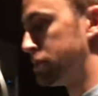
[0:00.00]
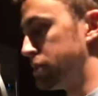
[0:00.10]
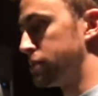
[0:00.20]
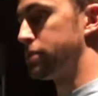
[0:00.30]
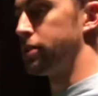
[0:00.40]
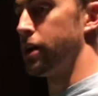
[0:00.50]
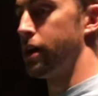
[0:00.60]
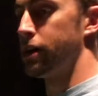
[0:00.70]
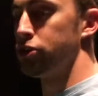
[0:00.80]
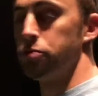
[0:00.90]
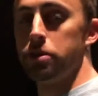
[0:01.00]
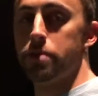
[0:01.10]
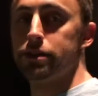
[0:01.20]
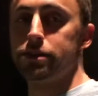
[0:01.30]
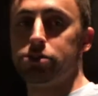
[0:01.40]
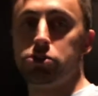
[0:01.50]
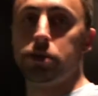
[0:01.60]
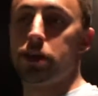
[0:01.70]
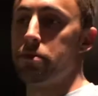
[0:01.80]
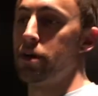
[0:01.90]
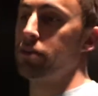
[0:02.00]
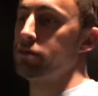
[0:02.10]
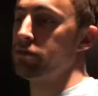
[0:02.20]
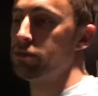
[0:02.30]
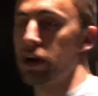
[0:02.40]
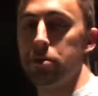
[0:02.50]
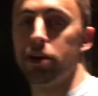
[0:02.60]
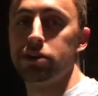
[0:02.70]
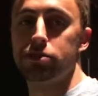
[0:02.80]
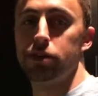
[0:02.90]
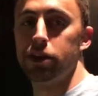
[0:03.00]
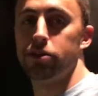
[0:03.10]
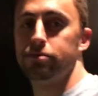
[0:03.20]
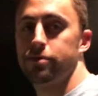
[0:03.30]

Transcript: just shoot me a message, shoot me an email, comment on this video.